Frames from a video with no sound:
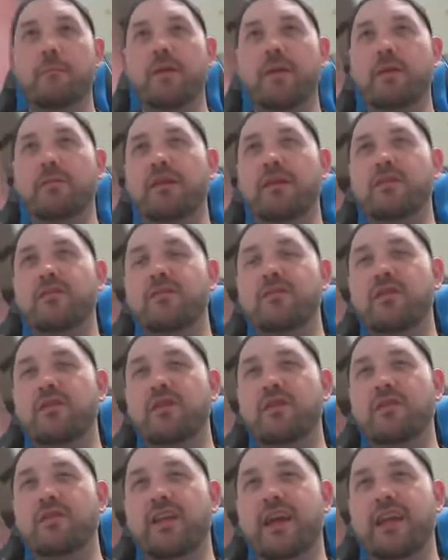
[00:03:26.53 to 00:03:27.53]
Bitter Blossom,
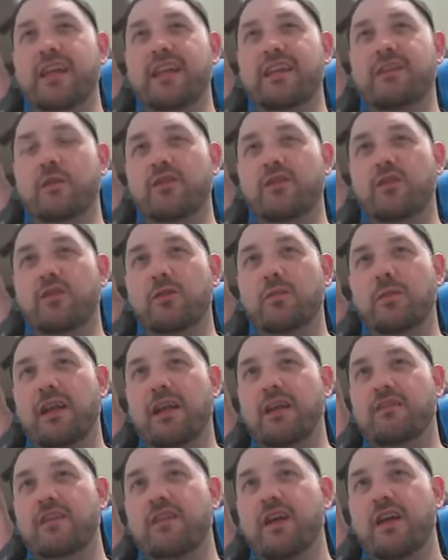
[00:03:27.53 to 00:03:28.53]
so starting into our 2
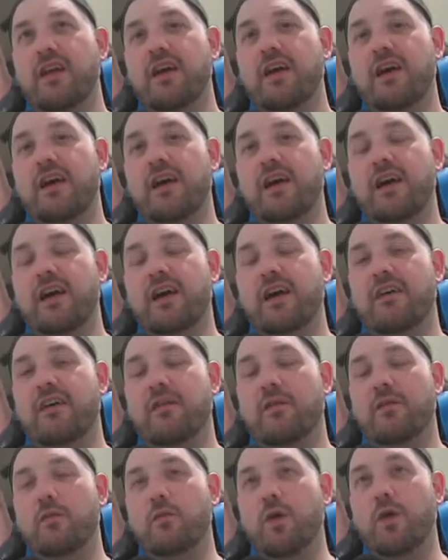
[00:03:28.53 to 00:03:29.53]
manas,
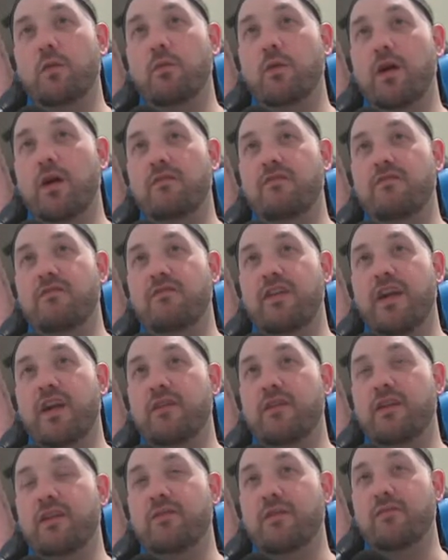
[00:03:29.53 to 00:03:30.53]
1/1
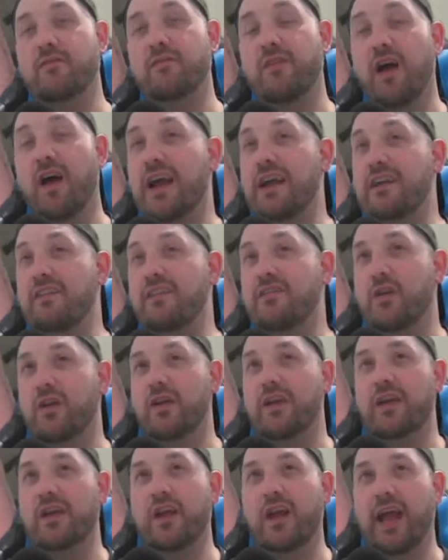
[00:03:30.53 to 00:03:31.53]
fairies with flying,
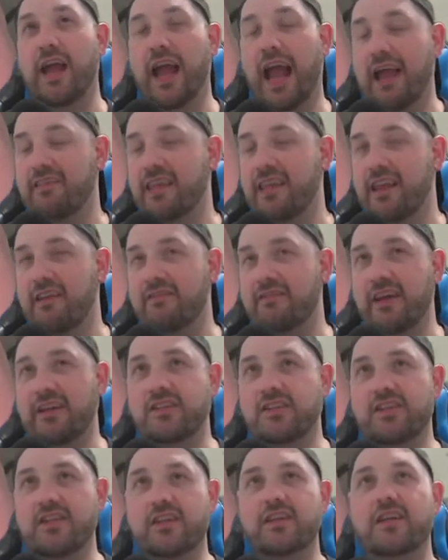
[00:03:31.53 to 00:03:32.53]
so has that
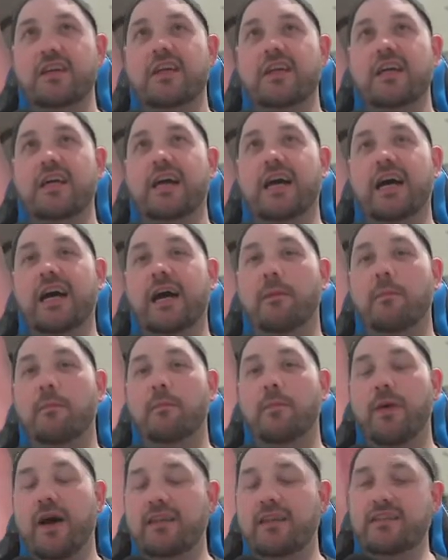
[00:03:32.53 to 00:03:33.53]
evasion,
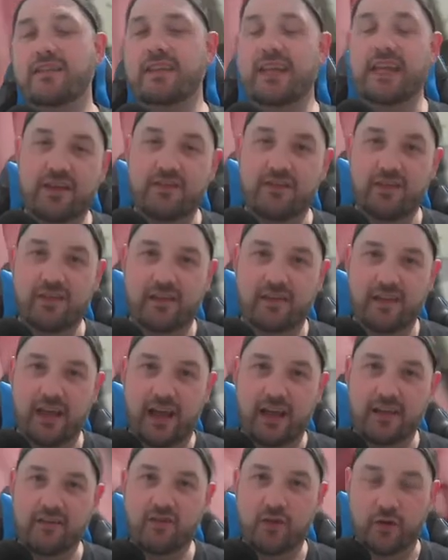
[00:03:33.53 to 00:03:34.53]
but it gives us
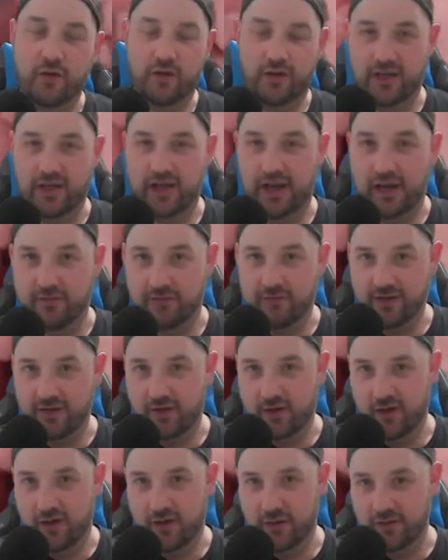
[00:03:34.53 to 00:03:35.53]
that token every
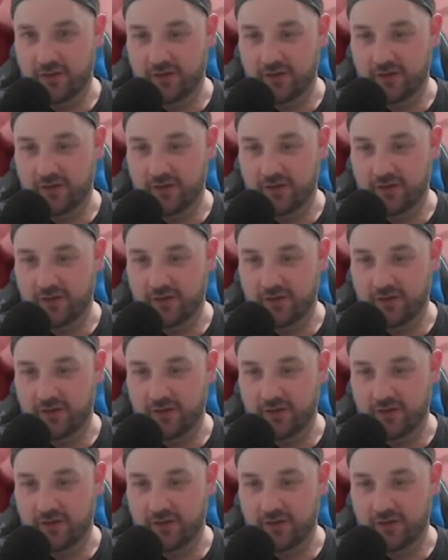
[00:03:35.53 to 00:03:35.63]
turn,